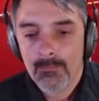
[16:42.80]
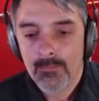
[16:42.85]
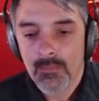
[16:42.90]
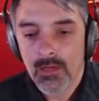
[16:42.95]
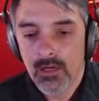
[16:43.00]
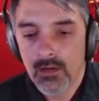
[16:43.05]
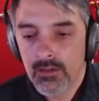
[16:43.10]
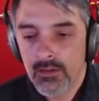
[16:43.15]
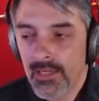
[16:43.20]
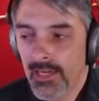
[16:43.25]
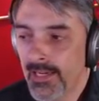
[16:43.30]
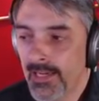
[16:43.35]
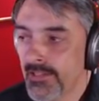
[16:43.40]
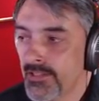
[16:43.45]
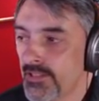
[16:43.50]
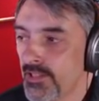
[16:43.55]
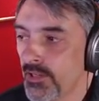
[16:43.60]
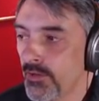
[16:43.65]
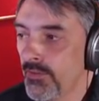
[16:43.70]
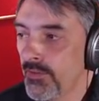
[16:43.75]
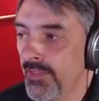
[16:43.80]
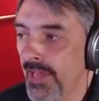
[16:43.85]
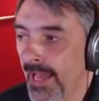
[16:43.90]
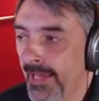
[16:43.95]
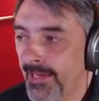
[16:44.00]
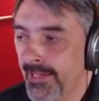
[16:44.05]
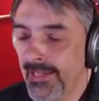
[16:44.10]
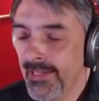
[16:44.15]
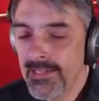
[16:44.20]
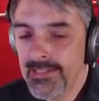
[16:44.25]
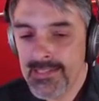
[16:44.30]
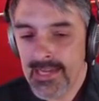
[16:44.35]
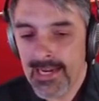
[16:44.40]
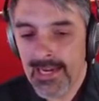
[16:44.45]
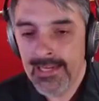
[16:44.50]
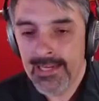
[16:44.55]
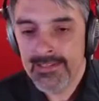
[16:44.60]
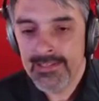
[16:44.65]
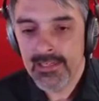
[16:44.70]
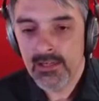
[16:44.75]
Okay, so that is
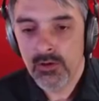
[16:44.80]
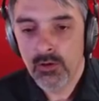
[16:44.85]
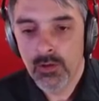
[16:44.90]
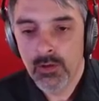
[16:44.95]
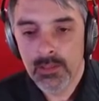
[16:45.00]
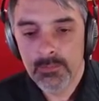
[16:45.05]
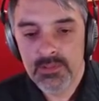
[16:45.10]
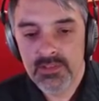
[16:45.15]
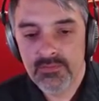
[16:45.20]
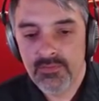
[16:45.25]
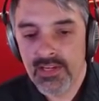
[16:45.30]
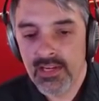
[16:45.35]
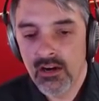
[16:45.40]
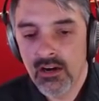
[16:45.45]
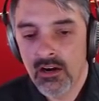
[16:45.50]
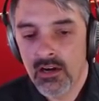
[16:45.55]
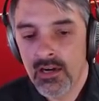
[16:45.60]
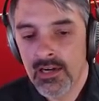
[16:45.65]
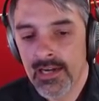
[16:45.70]
Anticorps V R,